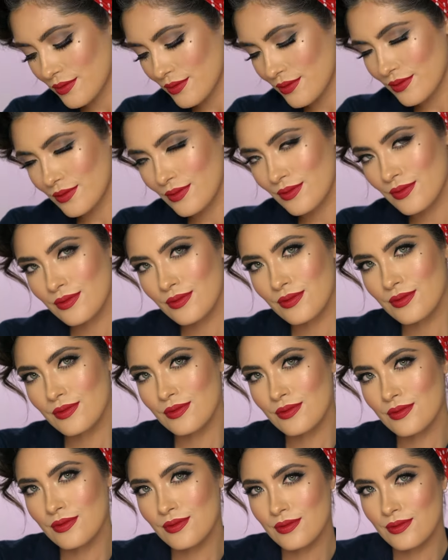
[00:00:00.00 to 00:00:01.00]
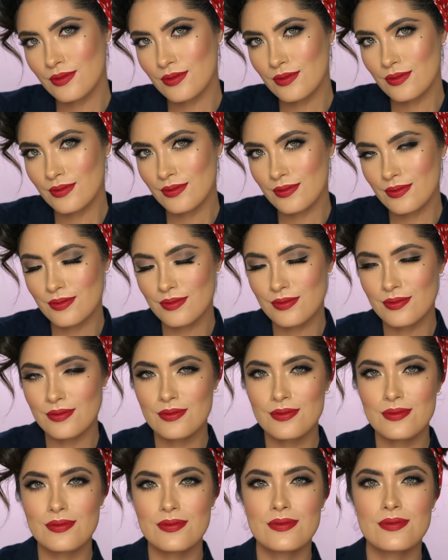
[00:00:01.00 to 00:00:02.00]

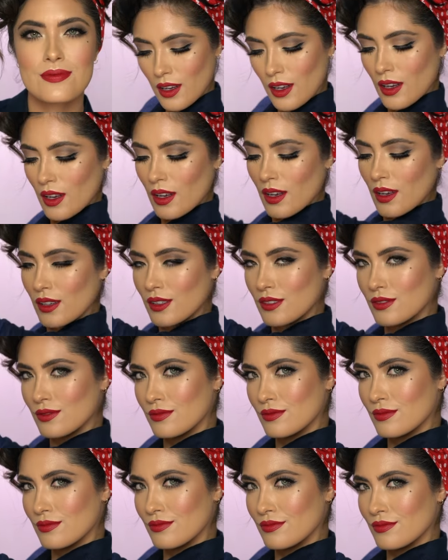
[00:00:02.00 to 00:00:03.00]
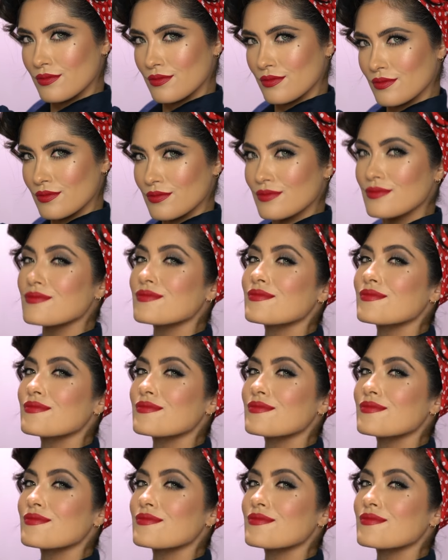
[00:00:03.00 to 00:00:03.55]
No one is speaking in this clip.